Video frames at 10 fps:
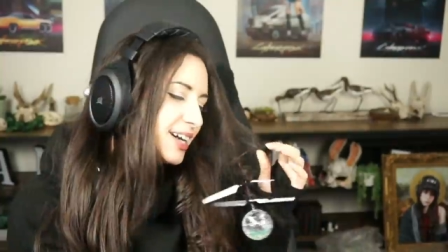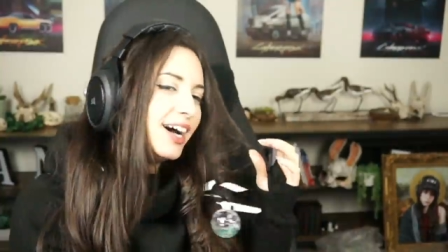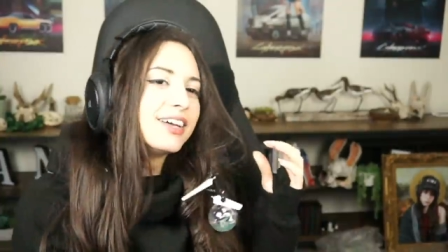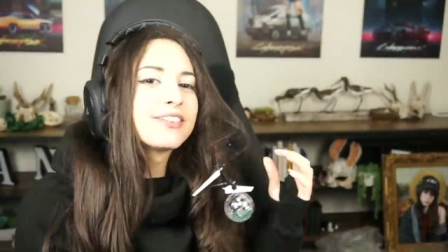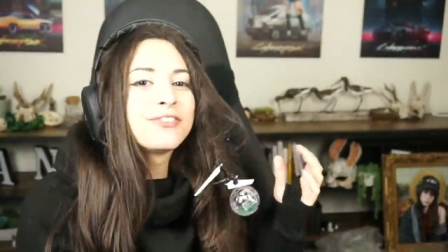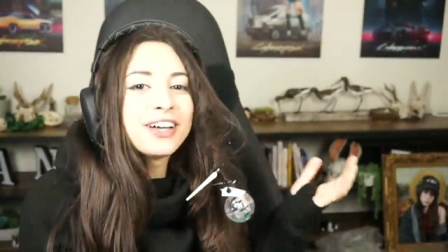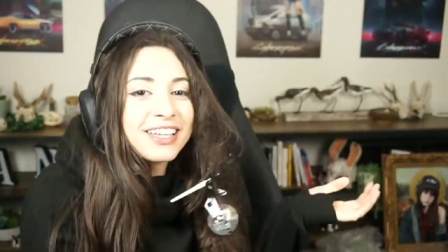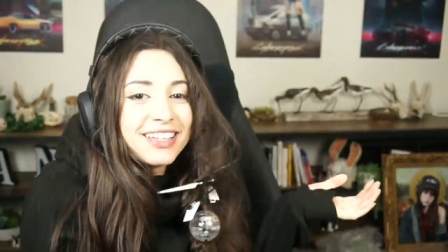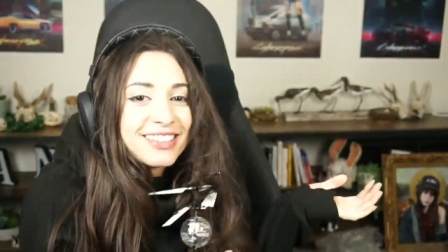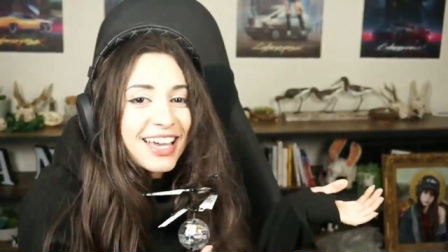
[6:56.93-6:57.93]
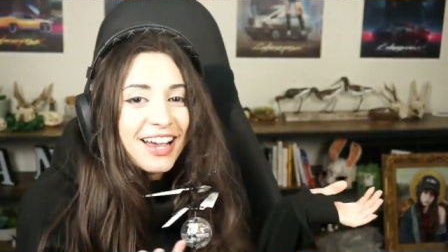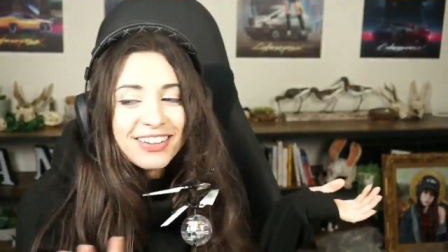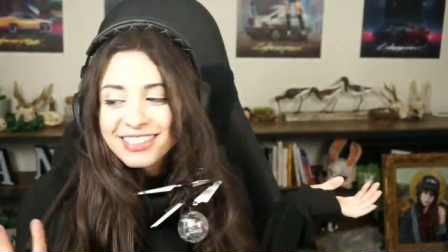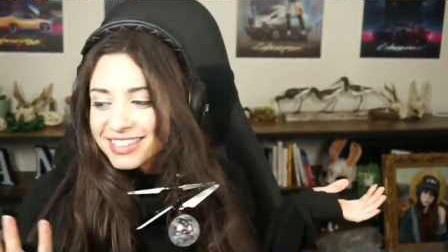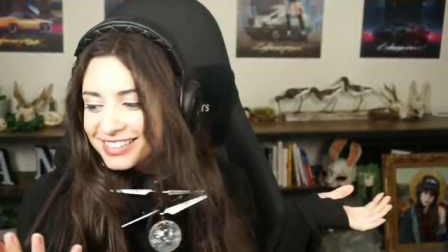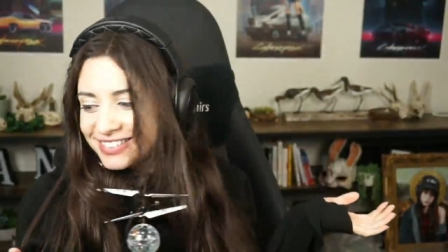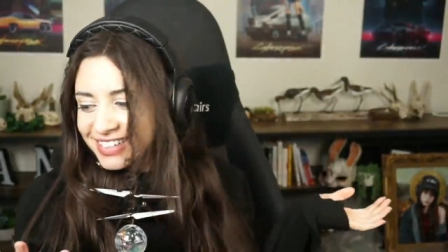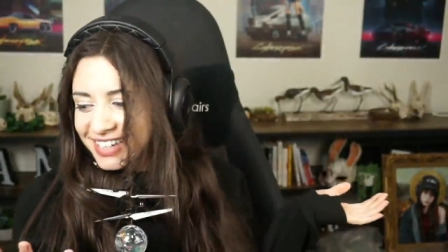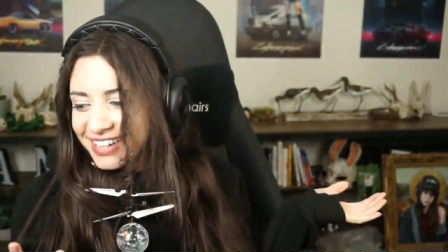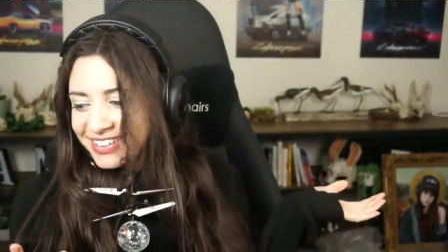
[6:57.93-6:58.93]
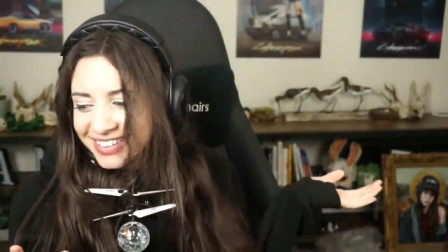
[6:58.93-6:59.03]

Like, fuck you, it's a hair accessory now.